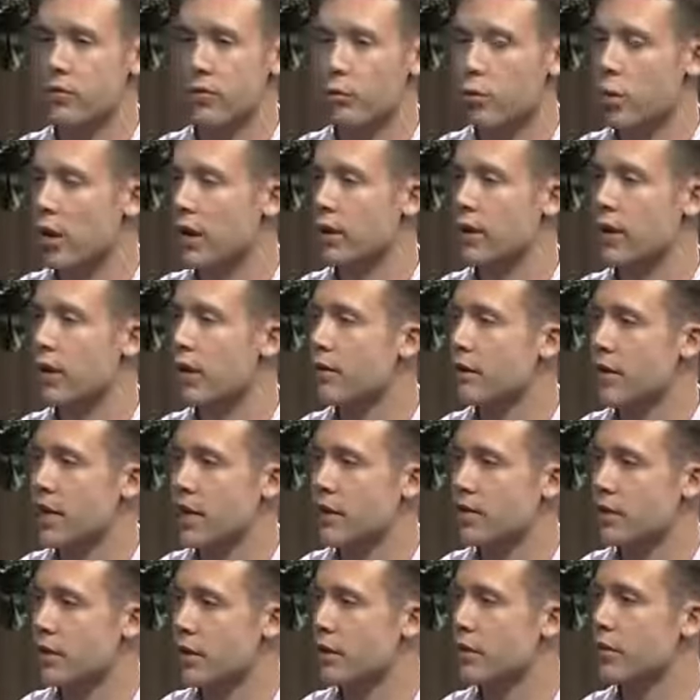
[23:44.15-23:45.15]
regular
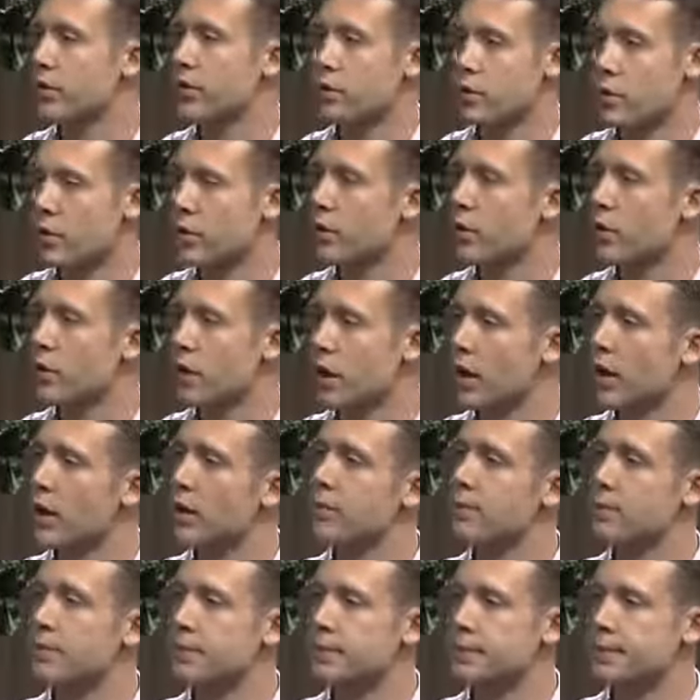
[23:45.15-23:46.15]
everyday citizens, what's going on.